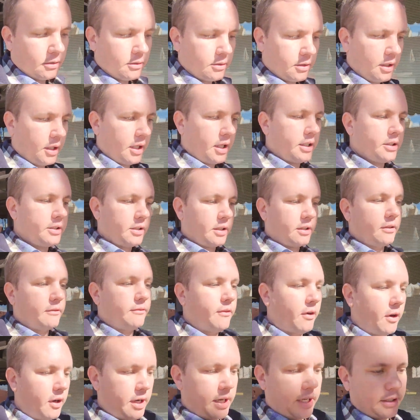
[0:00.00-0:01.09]
it's on the
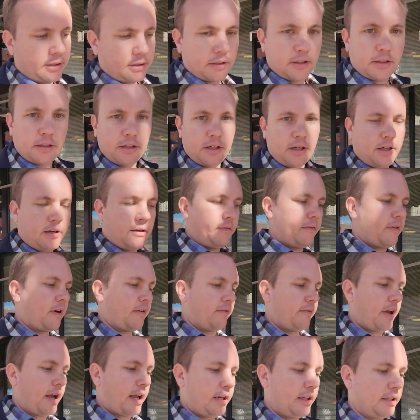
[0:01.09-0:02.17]
far east of
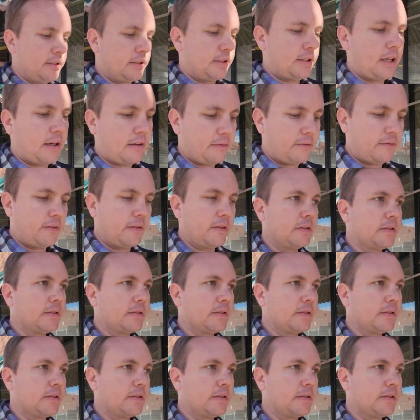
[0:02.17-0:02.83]
Arvada itself.